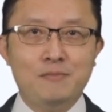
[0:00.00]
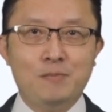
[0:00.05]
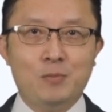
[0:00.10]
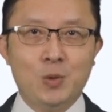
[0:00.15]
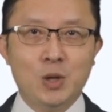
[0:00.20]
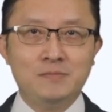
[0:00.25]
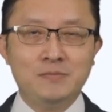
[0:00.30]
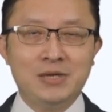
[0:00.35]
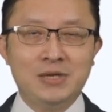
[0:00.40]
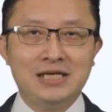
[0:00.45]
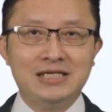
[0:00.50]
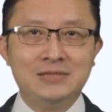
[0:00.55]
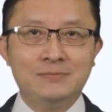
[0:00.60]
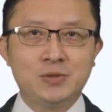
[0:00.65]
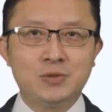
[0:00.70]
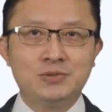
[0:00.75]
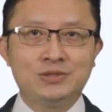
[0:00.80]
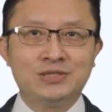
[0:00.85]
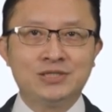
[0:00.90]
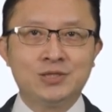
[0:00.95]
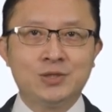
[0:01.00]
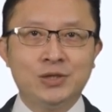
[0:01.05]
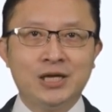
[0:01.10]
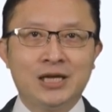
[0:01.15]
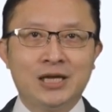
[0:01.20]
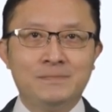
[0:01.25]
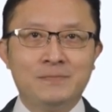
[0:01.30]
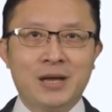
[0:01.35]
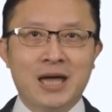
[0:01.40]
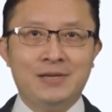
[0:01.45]
What principles do
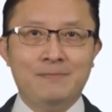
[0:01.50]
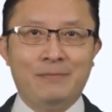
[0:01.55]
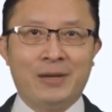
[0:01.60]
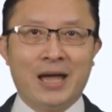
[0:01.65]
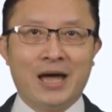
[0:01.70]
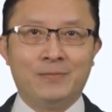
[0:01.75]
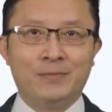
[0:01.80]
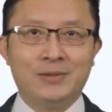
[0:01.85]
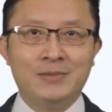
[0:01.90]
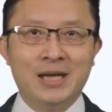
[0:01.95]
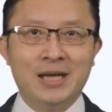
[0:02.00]
they abide by when